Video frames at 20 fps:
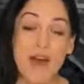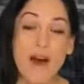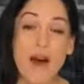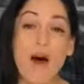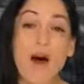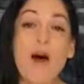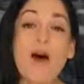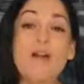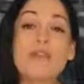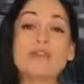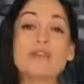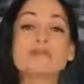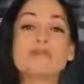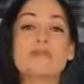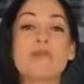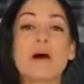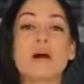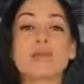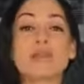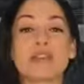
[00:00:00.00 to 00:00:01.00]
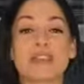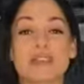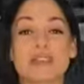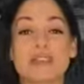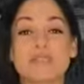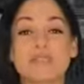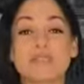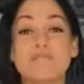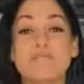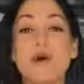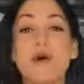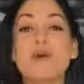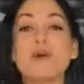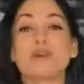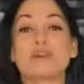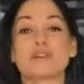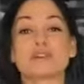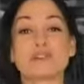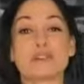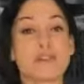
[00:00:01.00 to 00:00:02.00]
All these Republicans and
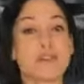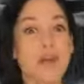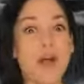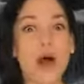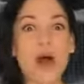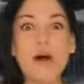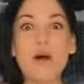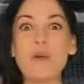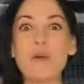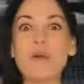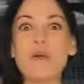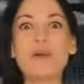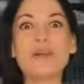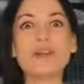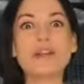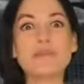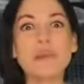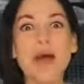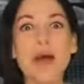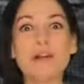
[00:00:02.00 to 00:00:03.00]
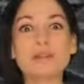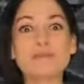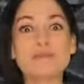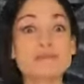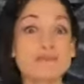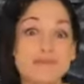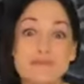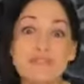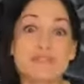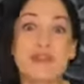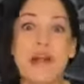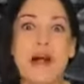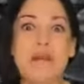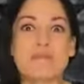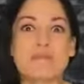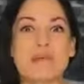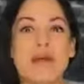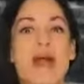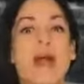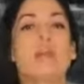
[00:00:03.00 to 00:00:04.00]
moguls are all worried about
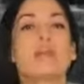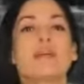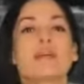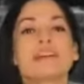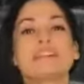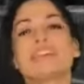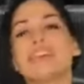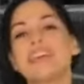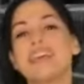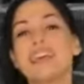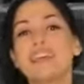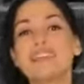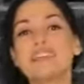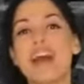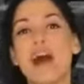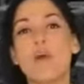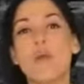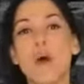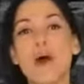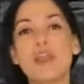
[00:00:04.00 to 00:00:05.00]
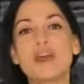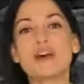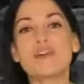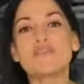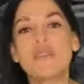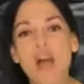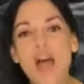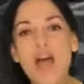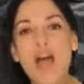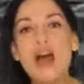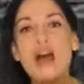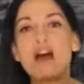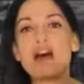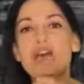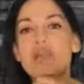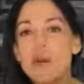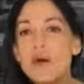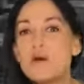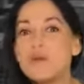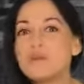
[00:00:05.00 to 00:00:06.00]
Trump because he's not one of
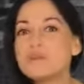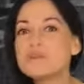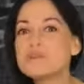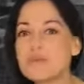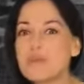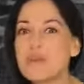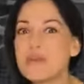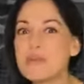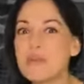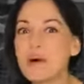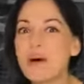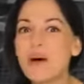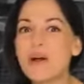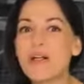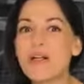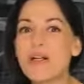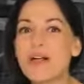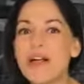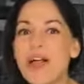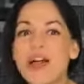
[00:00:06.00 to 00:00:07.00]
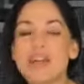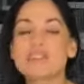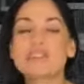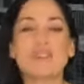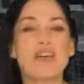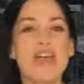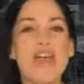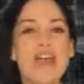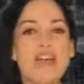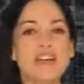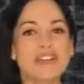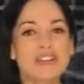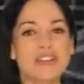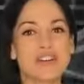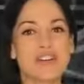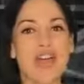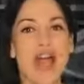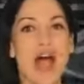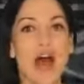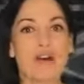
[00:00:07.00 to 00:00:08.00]
those people. So they aren't
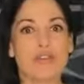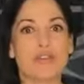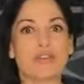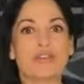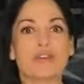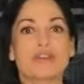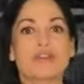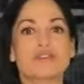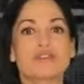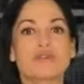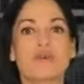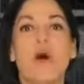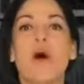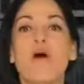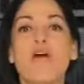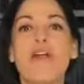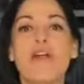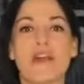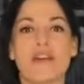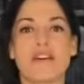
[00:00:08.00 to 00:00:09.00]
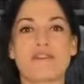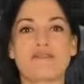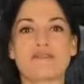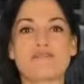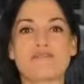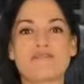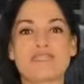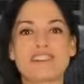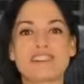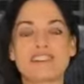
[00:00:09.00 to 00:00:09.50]
sure how they'll control him.